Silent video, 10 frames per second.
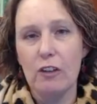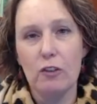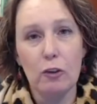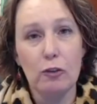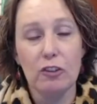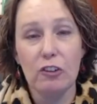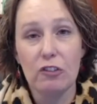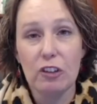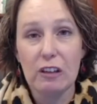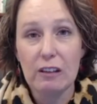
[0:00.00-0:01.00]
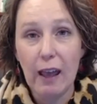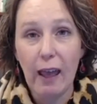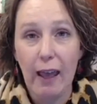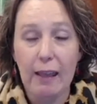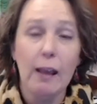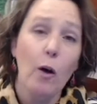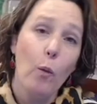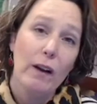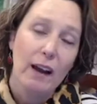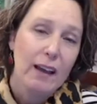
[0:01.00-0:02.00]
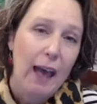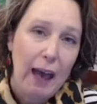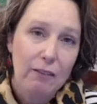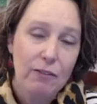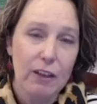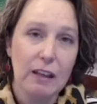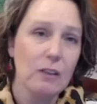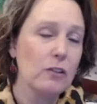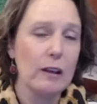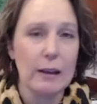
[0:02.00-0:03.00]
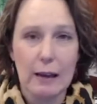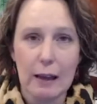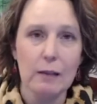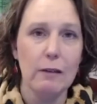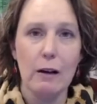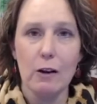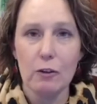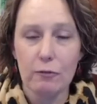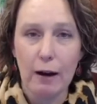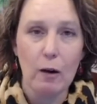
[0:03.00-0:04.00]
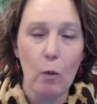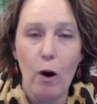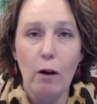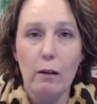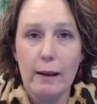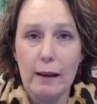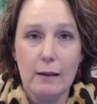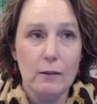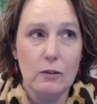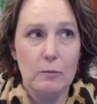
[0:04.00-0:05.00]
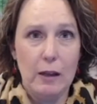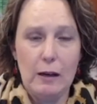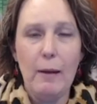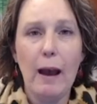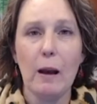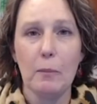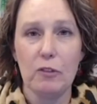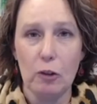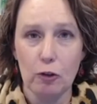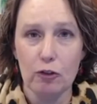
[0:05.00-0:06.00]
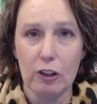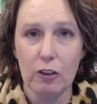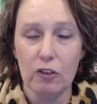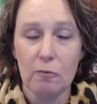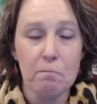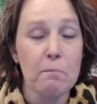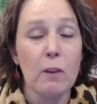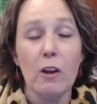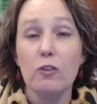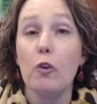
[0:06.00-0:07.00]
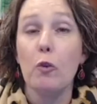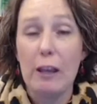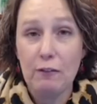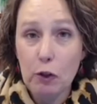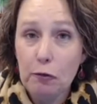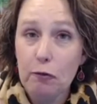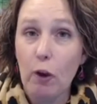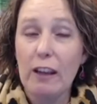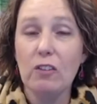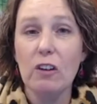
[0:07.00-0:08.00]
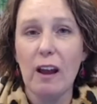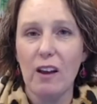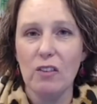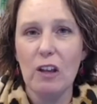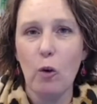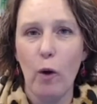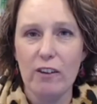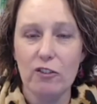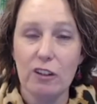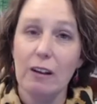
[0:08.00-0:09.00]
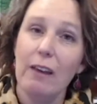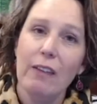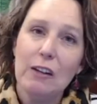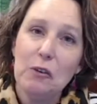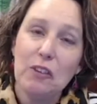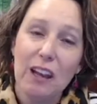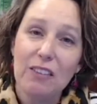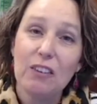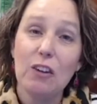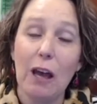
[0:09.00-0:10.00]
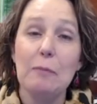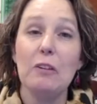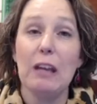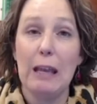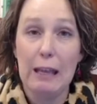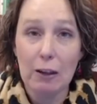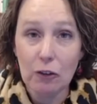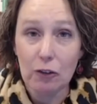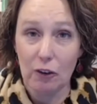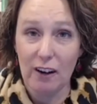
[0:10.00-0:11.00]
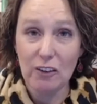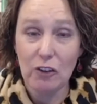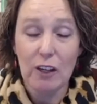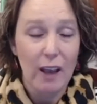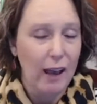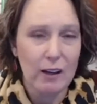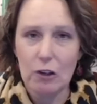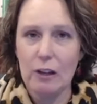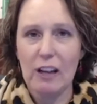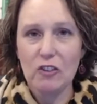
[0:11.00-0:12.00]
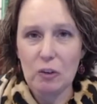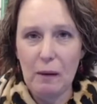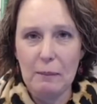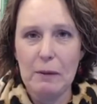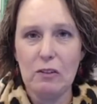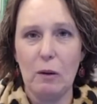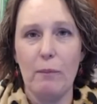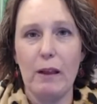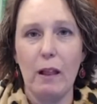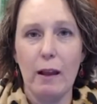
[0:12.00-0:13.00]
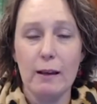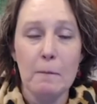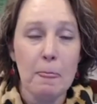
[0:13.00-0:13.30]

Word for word: solutions today when I have things like an antivirus firewall and some data backup solutions? So if you phrase it as a question and then you take the time to answer it, and a good answer might be something like,